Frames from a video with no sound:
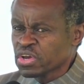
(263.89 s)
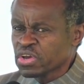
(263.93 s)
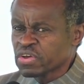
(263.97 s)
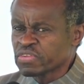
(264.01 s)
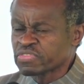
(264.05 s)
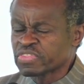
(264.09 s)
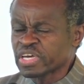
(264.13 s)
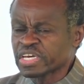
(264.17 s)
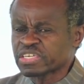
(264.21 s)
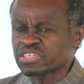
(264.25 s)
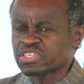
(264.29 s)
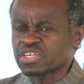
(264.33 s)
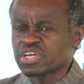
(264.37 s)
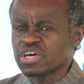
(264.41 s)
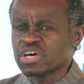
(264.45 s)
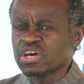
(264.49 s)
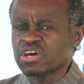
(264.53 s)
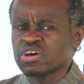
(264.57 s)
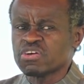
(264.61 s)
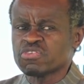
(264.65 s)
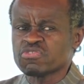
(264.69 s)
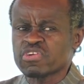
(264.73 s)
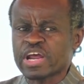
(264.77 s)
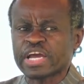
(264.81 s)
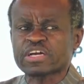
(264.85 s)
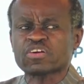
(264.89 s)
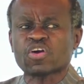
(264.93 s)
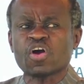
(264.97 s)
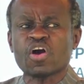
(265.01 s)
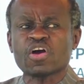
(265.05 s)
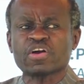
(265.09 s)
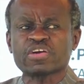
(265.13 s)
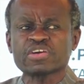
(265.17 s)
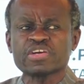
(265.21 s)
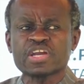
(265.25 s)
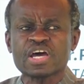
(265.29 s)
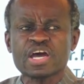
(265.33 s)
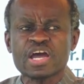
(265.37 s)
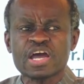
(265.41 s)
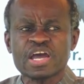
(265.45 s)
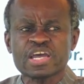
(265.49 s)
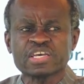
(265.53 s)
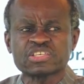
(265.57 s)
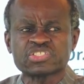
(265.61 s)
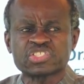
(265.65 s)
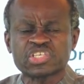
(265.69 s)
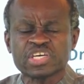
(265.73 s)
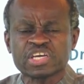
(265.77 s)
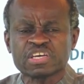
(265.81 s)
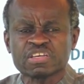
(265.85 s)
that,
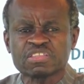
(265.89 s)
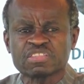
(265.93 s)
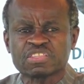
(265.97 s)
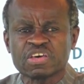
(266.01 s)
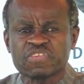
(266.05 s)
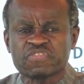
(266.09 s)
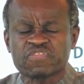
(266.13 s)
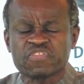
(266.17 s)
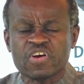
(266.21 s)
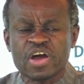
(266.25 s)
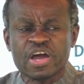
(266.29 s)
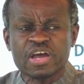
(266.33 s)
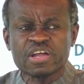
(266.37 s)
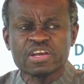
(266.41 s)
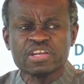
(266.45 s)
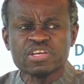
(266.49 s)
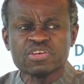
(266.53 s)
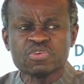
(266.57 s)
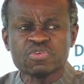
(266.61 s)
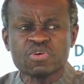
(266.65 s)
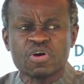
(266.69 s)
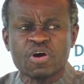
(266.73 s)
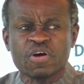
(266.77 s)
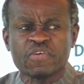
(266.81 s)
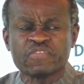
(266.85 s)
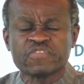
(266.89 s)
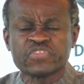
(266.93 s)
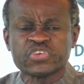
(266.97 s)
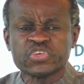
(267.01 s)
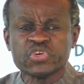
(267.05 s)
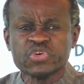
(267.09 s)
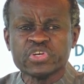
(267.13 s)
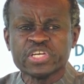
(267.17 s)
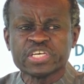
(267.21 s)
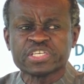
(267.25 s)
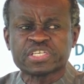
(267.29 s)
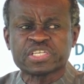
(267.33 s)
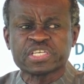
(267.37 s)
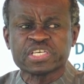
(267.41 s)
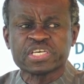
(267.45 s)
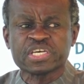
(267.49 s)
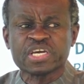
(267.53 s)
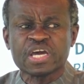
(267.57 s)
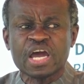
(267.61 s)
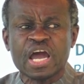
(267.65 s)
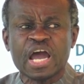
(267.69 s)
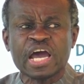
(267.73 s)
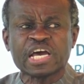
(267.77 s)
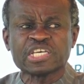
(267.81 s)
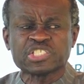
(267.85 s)
recognizing the value of unity
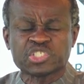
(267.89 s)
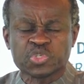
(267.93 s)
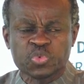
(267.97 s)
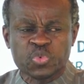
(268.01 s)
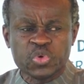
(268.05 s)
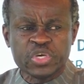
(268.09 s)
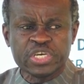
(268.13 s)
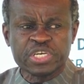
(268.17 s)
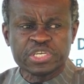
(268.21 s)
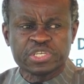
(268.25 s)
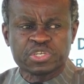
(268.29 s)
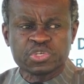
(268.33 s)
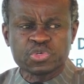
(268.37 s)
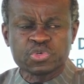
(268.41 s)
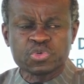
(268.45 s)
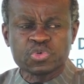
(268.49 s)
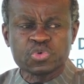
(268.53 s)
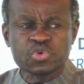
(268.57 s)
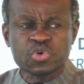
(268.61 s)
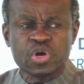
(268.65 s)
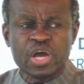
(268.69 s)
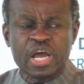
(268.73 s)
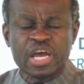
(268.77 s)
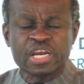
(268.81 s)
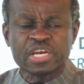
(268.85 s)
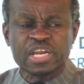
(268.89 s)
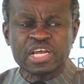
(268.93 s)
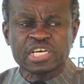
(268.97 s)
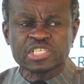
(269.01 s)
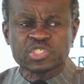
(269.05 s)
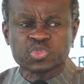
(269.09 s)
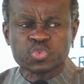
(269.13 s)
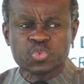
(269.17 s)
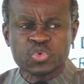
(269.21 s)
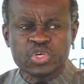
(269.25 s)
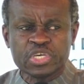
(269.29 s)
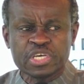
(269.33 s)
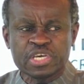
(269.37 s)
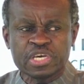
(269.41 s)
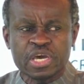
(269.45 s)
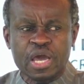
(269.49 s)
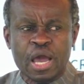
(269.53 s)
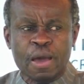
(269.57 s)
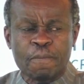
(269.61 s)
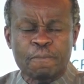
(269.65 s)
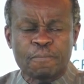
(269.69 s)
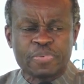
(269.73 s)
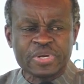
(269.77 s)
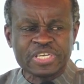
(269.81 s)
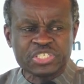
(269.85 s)
as we do and as we
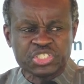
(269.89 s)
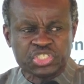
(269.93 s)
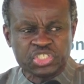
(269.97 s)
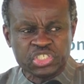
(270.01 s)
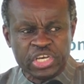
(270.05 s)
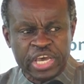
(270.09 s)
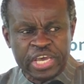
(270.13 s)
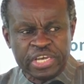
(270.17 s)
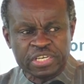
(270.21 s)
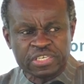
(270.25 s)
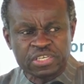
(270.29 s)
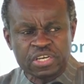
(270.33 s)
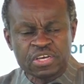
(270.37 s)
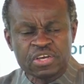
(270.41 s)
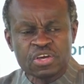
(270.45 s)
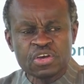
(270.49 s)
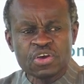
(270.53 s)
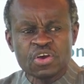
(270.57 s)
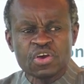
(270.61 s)
appreciate,